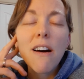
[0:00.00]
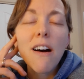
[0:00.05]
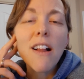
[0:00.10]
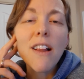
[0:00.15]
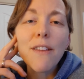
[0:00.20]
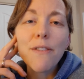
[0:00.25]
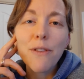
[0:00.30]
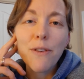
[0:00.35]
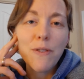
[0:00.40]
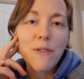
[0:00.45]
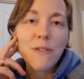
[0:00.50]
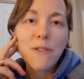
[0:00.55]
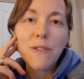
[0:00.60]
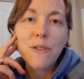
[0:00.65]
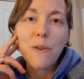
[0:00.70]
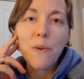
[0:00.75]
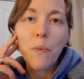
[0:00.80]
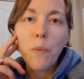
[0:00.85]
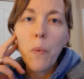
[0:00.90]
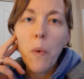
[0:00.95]
All of
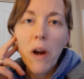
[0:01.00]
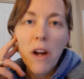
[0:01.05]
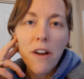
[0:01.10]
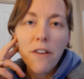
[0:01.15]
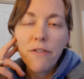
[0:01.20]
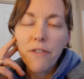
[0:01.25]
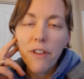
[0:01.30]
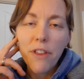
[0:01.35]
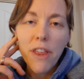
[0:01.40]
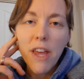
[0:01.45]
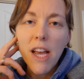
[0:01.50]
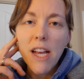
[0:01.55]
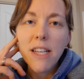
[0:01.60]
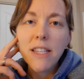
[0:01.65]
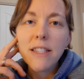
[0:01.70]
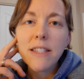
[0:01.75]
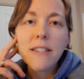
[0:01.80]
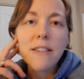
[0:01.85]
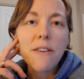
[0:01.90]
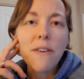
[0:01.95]
those wonderful
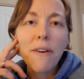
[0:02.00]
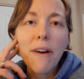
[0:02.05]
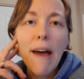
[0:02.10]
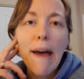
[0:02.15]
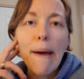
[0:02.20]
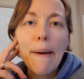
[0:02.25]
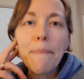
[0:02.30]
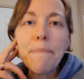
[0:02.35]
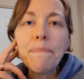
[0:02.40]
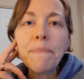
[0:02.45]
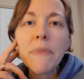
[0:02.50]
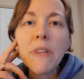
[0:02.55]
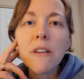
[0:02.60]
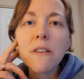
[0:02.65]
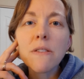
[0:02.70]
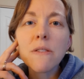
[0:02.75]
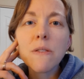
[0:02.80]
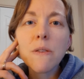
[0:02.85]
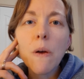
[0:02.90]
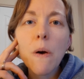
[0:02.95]
things. Okay.
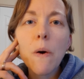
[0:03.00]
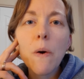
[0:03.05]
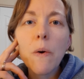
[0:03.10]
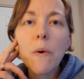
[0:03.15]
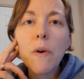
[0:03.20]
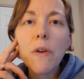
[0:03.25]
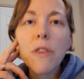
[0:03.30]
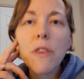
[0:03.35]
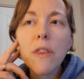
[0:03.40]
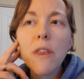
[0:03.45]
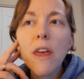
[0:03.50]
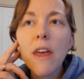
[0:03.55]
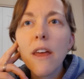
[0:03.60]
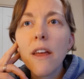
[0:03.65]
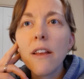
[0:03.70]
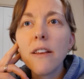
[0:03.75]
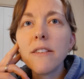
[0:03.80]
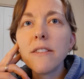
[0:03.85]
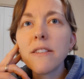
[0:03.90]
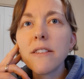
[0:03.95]
So,
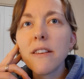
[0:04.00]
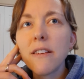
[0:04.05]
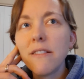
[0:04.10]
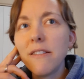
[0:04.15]
and